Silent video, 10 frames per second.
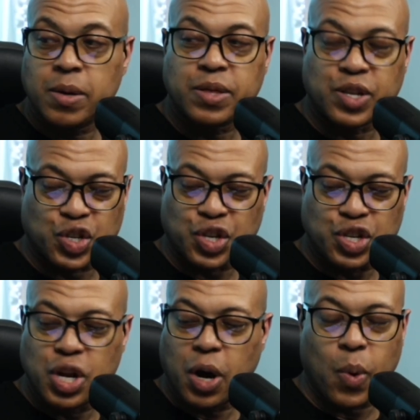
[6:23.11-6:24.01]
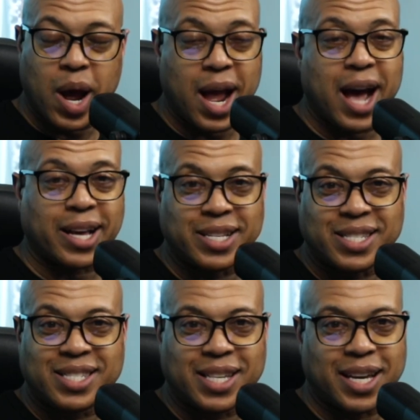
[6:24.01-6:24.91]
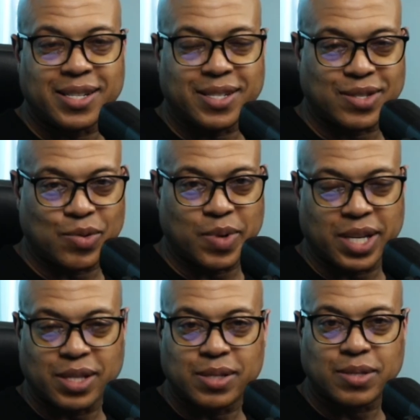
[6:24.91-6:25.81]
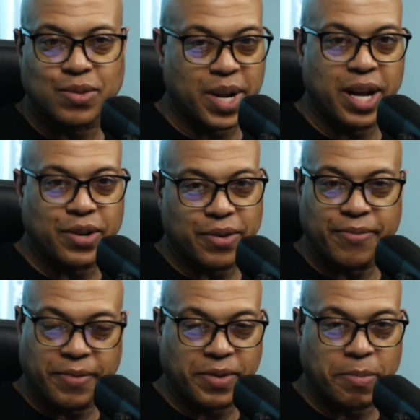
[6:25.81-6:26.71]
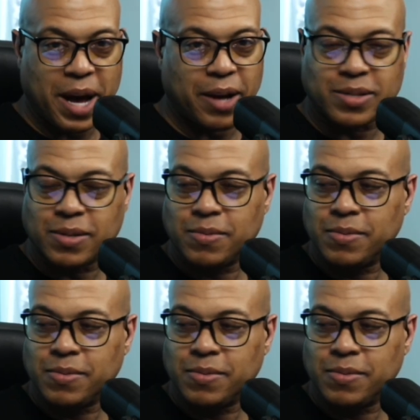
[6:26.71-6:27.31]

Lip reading: There's just no way I can see it doing 350 pounds.